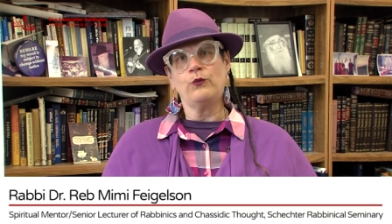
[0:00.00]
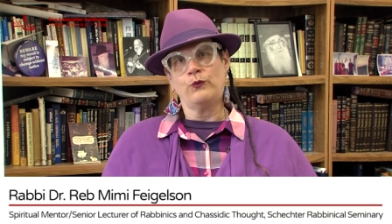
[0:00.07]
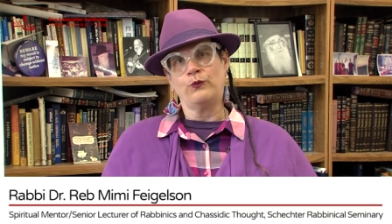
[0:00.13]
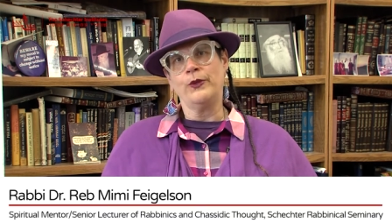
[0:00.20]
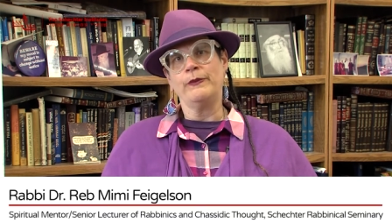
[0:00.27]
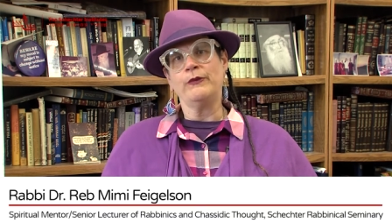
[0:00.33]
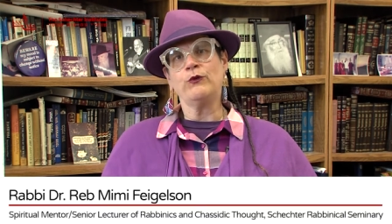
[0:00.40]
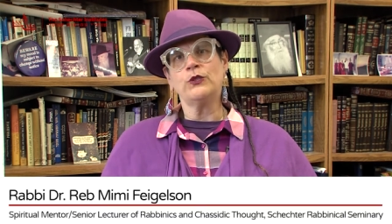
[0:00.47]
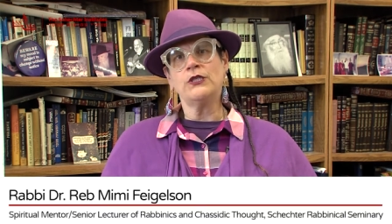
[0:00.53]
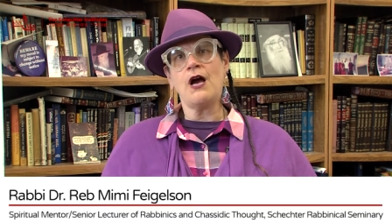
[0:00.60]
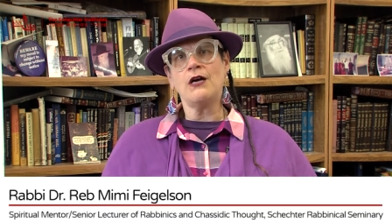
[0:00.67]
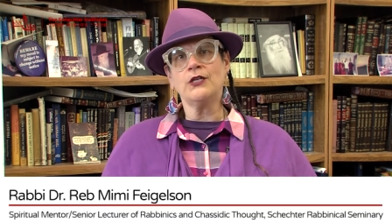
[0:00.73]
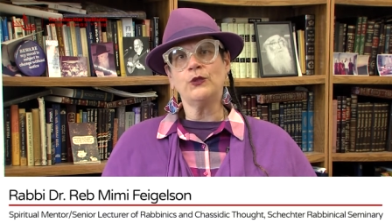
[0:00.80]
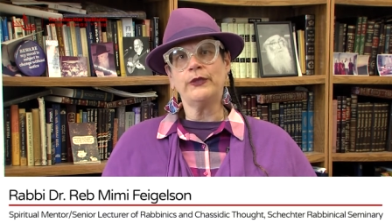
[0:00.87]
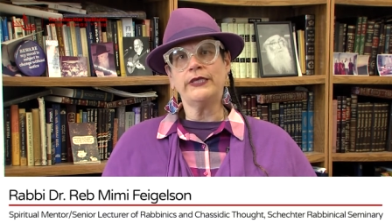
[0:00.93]
Women were
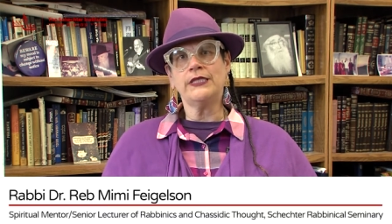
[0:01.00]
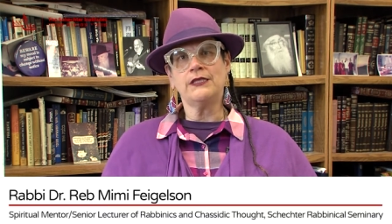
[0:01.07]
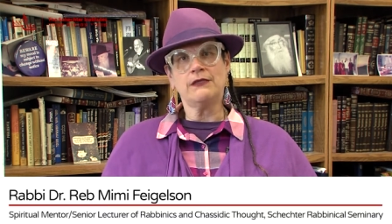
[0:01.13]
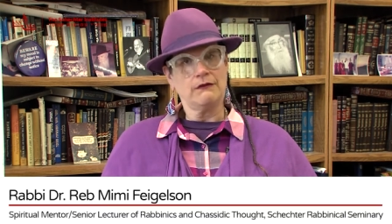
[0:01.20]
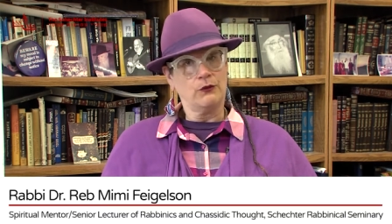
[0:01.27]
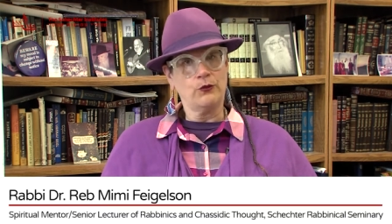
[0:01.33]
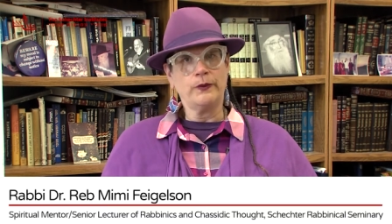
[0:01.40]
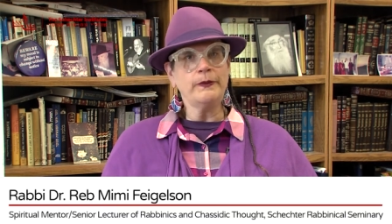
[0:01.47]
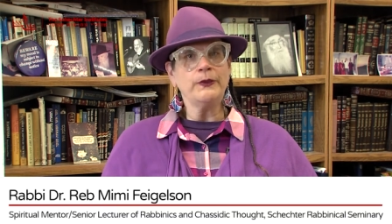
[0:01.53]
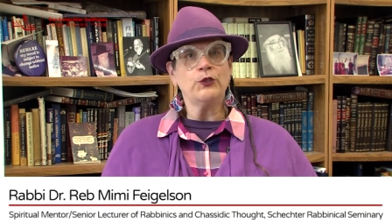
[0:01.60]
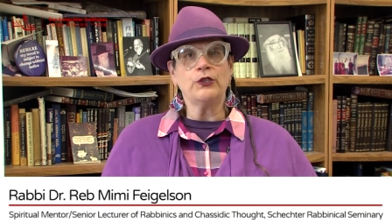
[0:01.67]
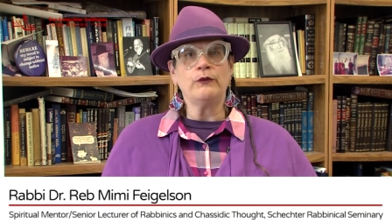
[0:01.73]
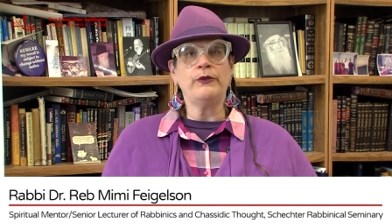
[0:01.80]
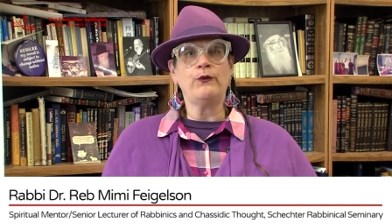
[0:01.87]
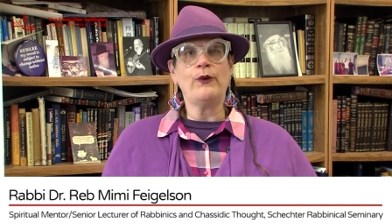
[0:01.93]
doctorates. Women
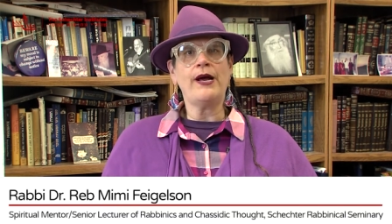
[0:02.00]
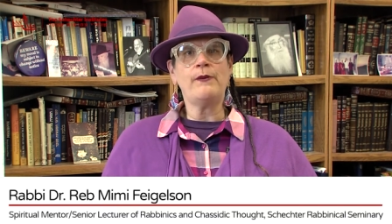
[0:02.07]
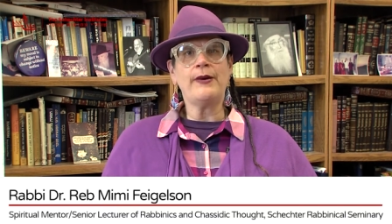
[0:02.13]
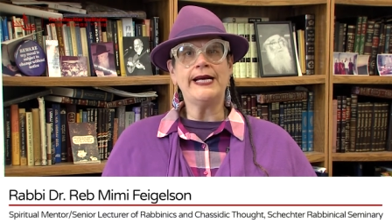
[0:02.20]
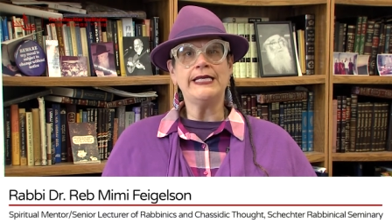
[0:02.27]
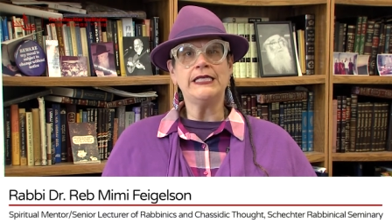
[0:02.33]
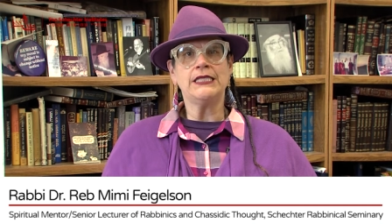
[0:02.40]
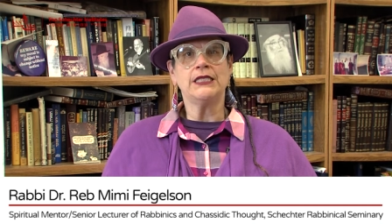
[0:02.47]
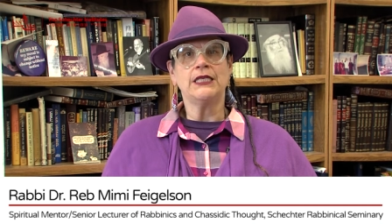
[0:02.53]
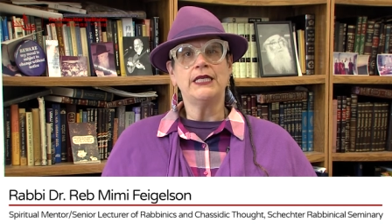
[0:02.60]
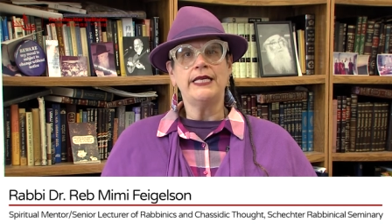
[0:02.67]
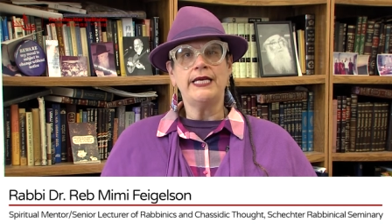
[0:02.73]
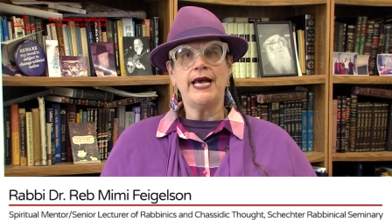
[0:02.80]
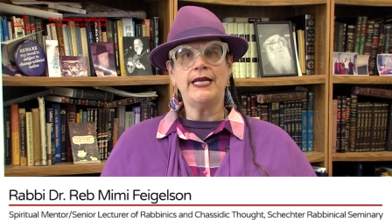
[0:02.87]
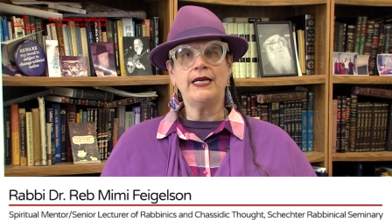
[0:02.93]
couldn't be rabbis.
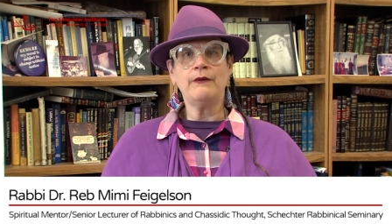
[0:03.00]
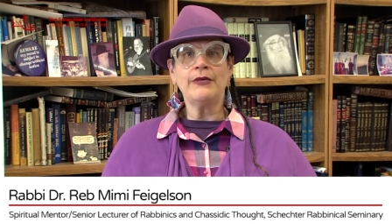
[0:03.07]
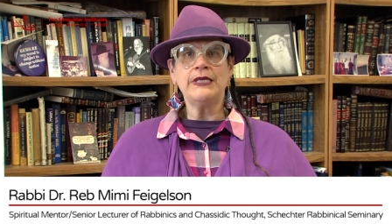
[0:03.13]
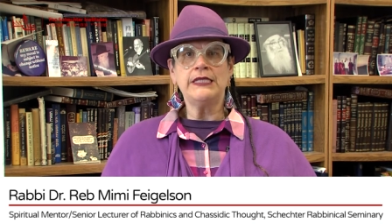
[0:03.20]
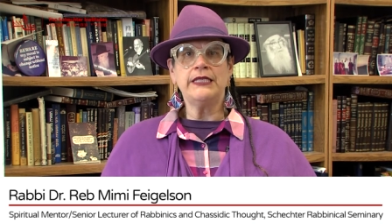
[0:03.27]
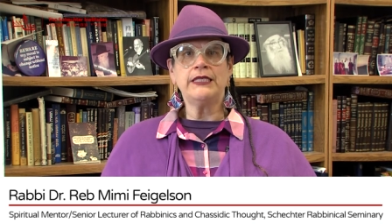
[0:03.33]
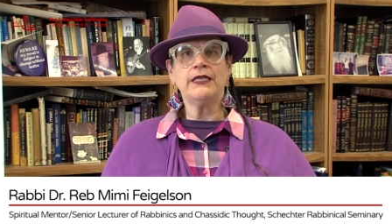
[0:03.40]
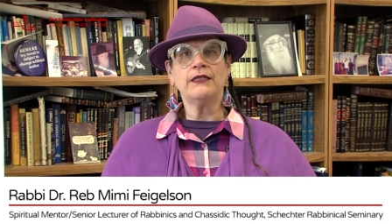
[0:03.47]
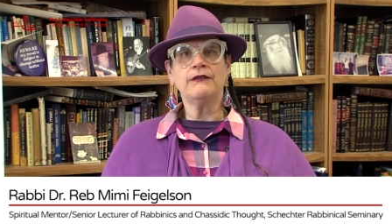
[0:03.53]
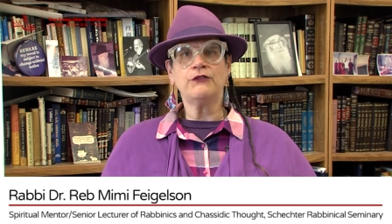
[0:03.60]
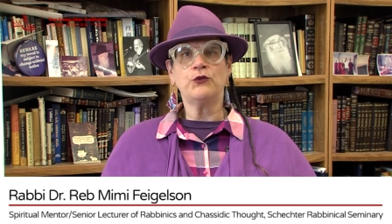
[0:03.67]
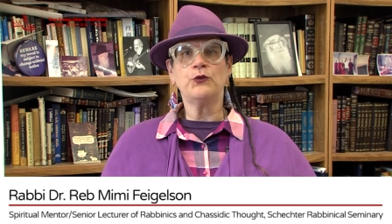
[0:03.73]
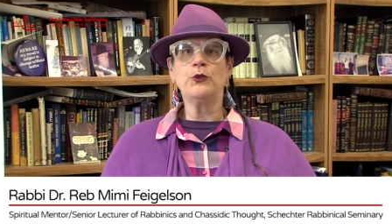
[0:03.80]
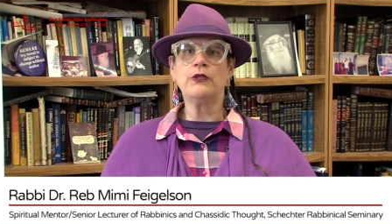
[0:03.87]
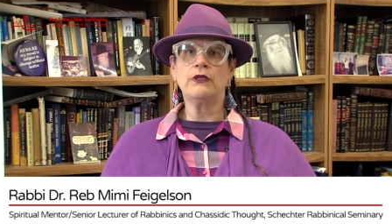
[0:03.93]
And in my seeking of
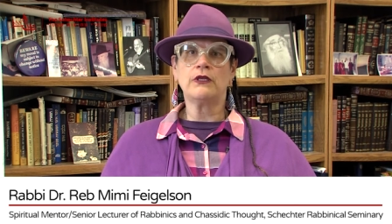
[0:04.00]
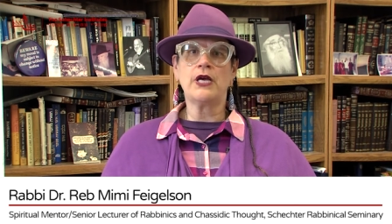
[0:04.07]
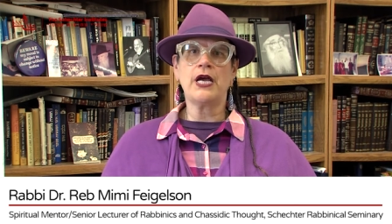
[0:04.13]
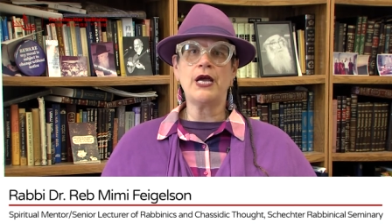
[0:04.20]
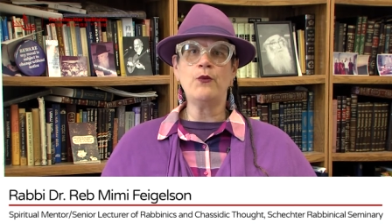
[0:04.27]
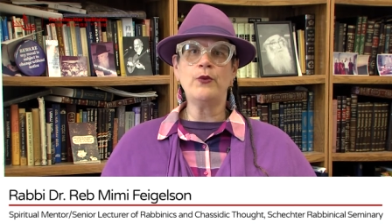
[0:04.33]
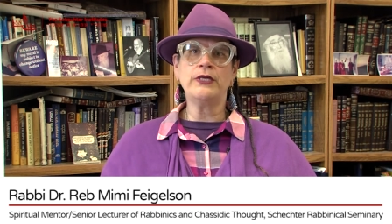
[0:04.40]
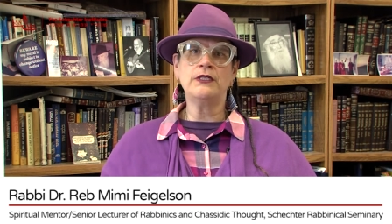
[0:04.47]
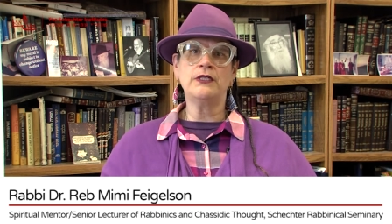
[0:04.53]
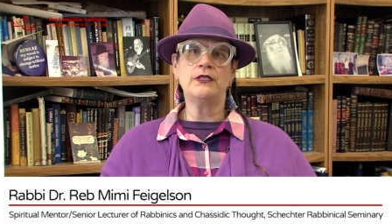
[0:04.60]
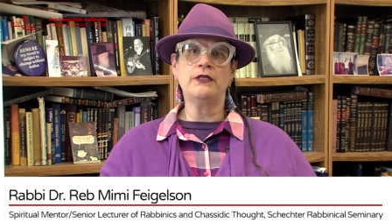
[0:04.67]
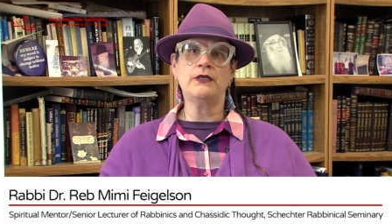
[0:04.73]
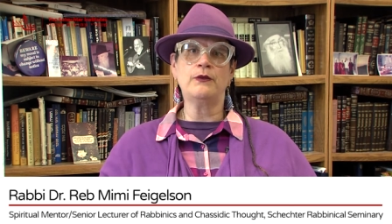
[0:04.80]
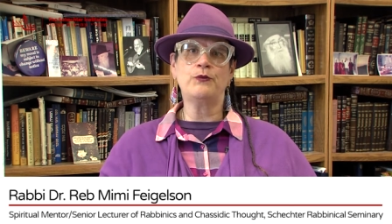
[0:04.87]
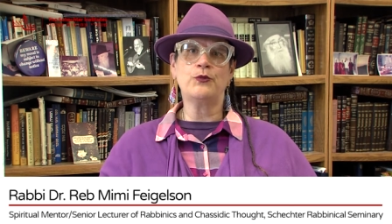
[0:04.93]
truth, I went
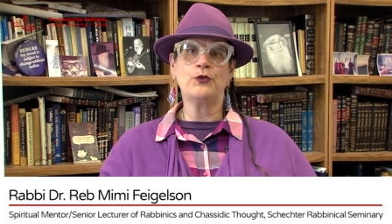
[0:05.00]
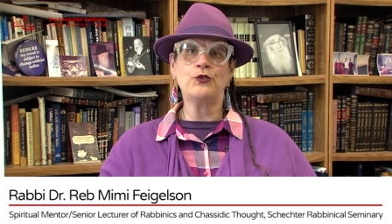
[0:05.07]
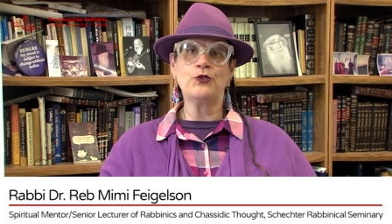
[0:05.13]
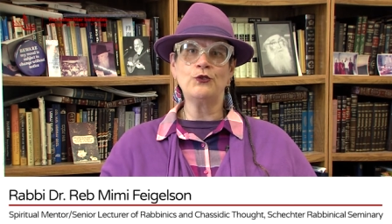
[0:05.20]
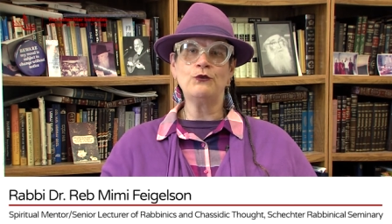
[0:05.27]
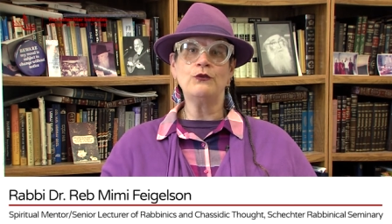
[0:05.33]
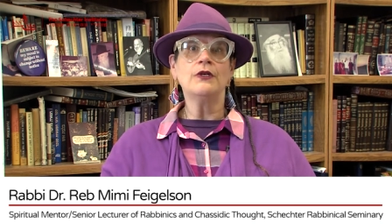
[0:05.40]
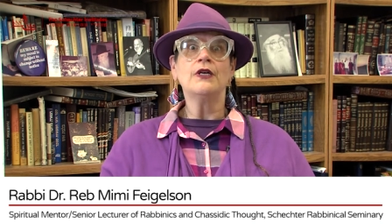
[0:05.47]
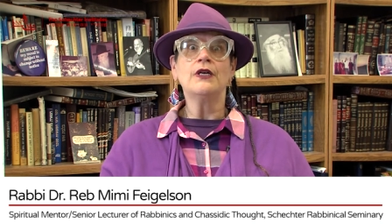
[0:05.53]
to pursue,